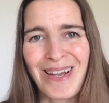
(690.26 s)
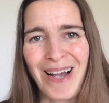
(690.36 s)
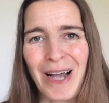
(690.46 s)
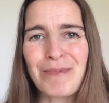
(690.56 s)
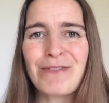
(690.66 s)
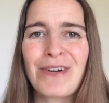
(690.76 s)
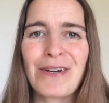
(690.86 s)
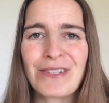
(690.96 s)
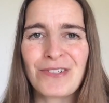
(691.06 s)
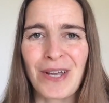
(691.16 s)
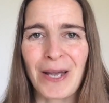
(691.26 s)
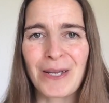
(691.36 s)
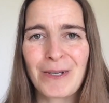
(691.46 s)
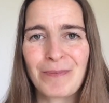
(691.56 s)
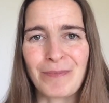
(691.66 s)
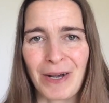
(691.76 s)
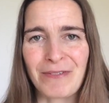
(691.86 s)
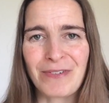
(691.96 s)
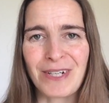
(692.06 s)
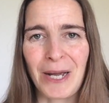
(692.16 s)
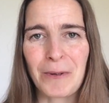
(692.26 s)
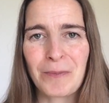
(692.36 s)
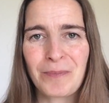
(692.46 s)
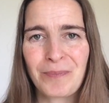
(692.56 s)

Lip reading: I've been Ferris J. Bye for now.